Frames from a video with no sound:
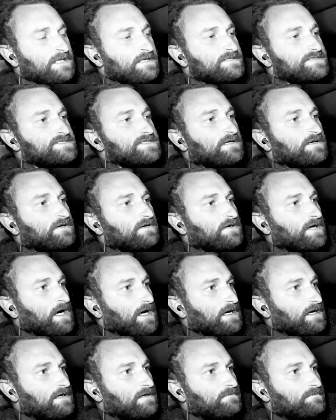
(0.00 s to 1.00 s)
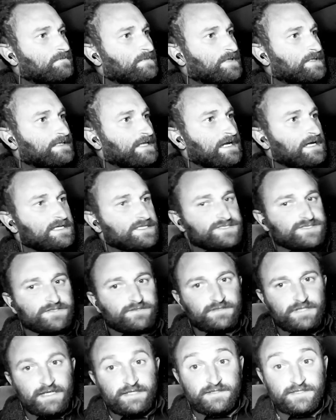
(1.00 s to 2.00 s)
so, um, yeah,
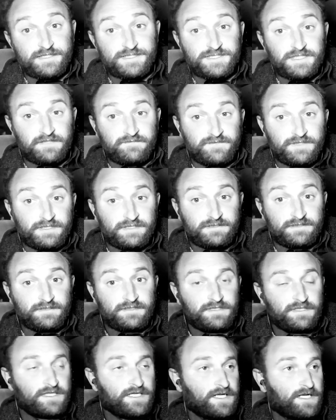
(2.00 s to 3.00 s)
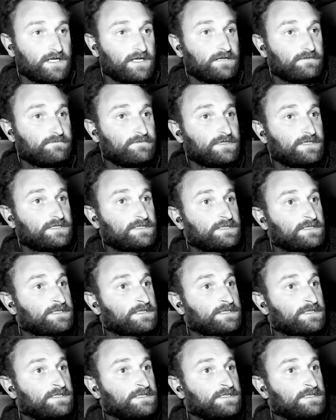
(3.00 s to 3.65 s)
so like this evening, um,